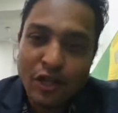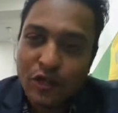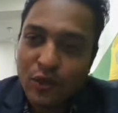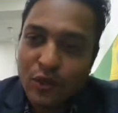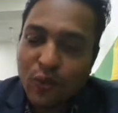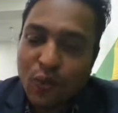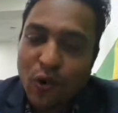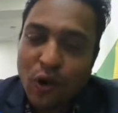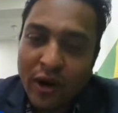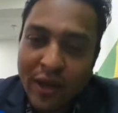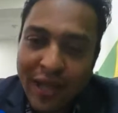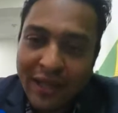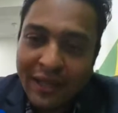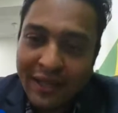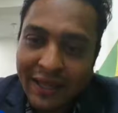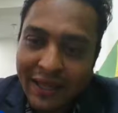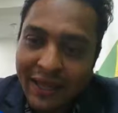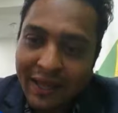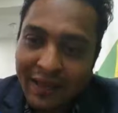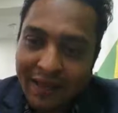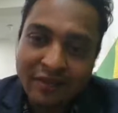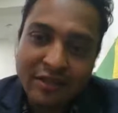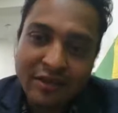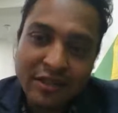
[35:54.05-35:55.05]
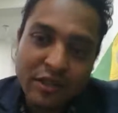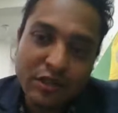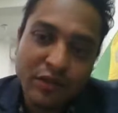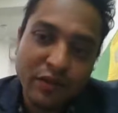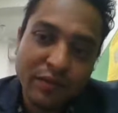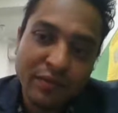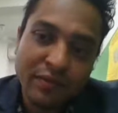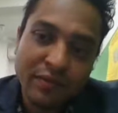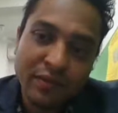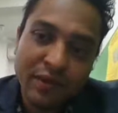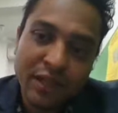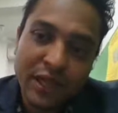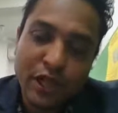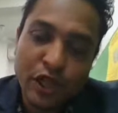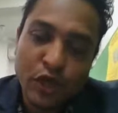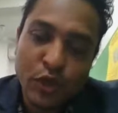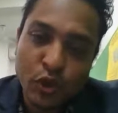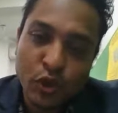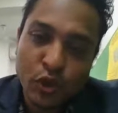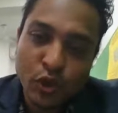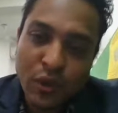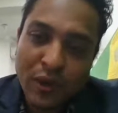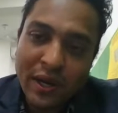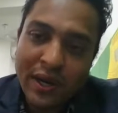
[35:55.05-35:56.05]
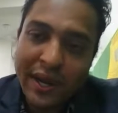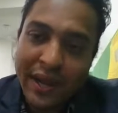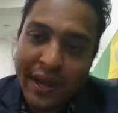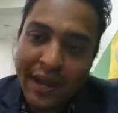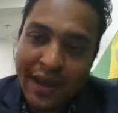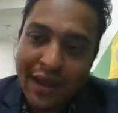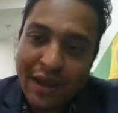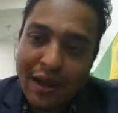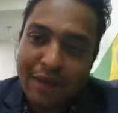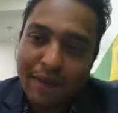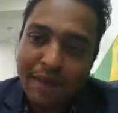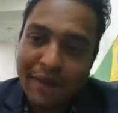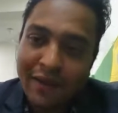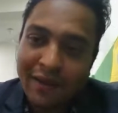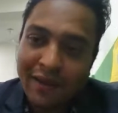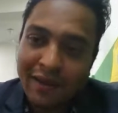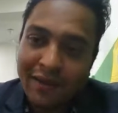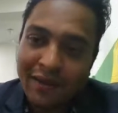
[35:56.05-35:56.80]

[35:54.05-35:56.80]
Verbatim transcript: So what are they? So they usually help